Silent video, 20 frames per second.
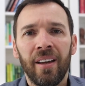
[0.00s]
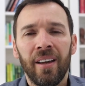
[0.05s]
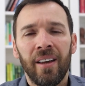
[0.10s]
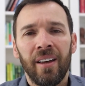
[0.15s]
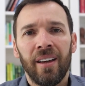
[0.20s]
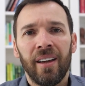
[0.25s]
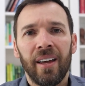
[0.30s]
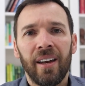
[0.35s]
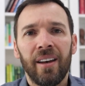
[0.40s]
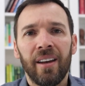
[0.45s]

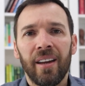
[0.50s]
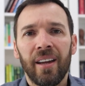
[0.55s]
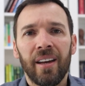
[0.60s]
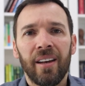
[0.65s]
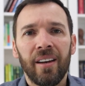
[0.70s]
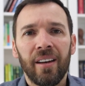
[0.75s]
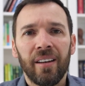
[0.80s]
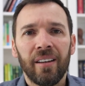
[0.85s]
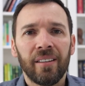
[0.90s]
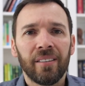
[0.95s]
it
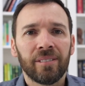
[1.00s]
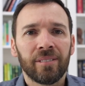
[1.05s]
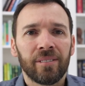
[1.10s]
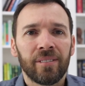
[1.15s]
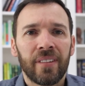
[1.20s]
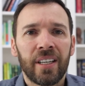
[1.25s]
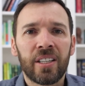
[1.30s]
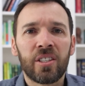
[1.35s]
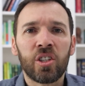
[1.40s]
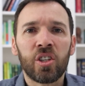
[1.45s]

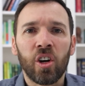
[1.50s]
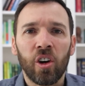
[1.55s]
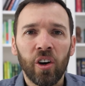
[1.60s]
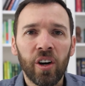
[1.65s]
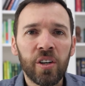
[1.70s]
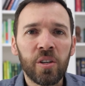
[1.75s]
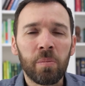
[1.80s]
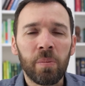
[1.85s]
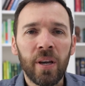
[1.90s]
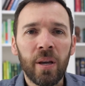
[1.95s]

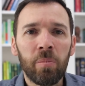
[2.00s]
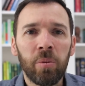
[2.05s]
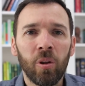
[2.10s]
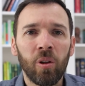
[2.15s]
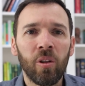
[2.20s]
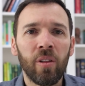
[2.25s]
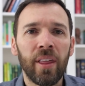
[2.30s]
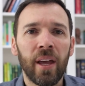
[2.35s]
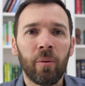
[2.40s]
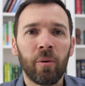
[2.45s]
discouraged people,
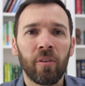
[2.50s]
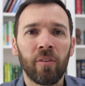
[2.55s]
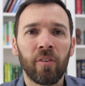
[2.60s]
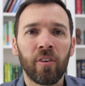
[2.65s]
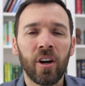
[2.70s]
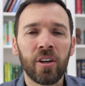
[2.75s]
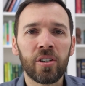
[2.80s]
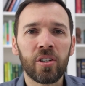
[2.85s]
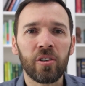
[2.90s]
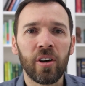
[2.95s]
and they were
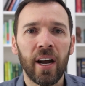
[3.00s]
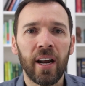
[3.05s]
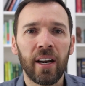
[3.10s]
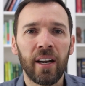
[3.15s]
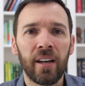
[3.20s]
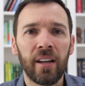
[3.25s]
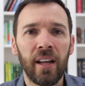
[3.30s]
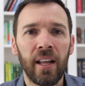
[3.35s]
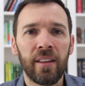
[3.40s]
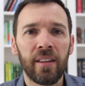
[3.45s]
frustrated.
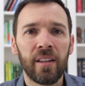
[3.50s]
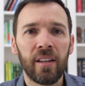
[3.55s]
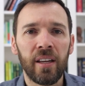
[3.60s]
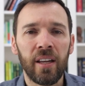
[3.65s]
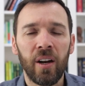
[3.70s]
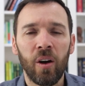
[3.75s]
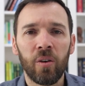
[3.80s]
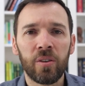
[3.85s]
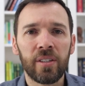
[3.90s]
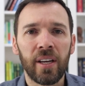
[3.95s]
And,
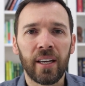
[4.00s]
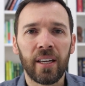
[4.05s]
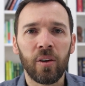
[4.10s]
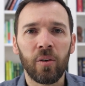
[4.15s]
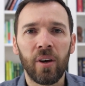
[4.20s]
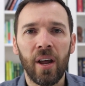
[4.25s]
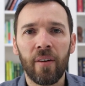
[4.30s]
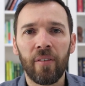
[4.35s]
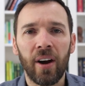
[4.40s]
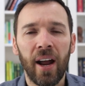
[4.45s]
it's like you
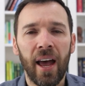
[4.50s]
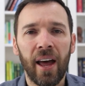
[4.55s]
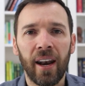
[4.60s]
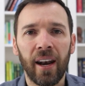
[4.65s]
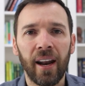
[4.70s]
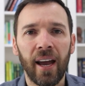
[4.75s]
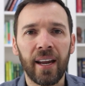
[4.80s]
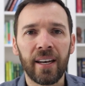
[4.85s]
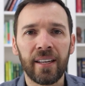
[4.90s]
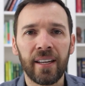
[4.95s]
never had an
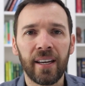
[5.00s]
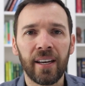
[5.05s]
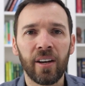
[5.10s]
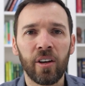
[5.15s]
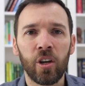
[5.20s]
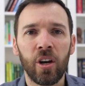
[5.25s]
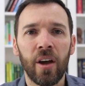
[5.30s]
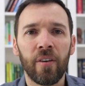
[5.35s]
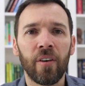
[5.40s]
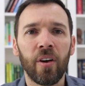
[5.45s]
idea. You
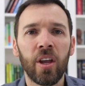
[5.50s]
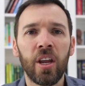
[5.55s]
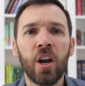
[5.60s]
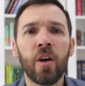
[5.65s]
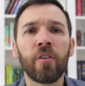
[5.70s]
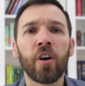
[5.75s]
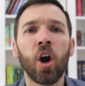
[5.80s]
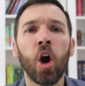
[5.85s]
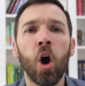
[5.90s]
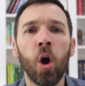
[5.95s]

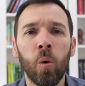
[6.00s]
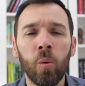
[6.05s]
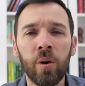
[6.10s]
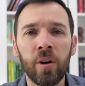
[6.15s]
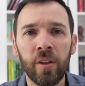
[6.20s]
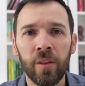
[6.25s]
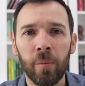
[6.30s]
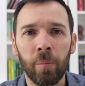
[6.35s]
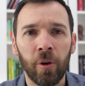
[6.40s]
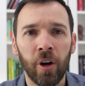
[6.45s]
never owned
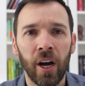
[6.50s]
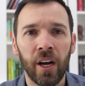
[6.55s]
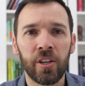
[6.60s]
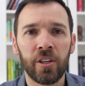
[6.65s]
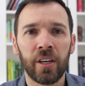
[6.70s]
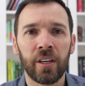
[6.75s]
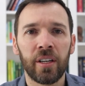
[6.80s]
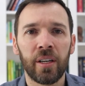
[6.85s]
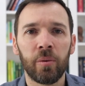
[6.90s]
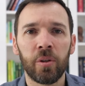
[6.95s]
the
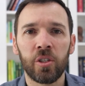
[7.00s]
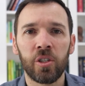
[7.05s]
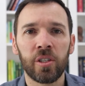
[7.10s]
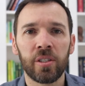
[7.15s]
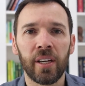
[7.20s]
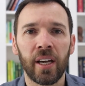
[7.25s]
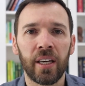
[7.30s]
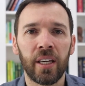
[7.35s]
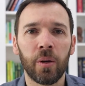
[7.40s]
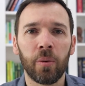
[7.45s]
project. It was just
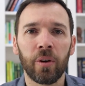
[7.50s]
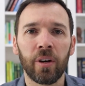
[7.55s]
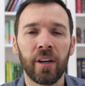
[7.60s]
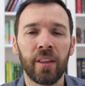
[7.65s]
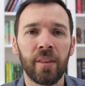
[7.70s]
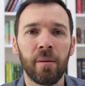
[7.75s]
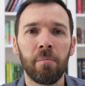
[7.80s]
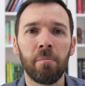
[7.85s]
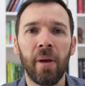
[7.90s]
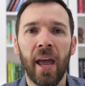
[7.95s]
like you were in
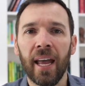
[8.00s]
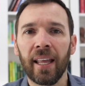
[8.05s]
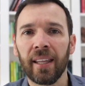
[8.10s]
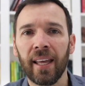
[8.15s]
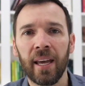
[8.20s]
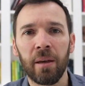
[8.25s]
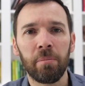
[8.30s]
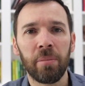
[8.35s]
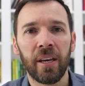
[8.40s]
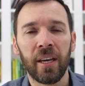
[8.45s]
the melee
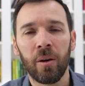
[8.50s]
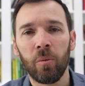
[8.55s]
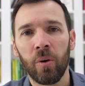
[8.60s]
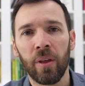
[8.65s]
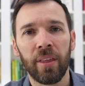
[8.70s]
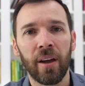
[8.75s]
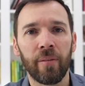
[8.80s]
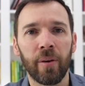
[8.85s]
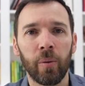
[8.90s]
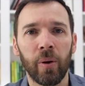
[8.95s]
pit with
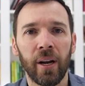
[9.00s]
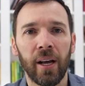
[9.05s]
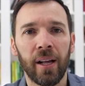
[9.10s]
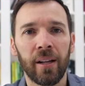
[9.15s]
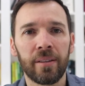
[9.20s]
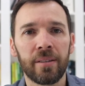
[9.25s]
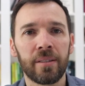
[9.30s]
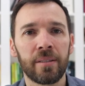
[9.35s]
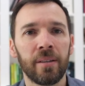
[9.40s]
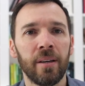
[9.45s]
everyone else.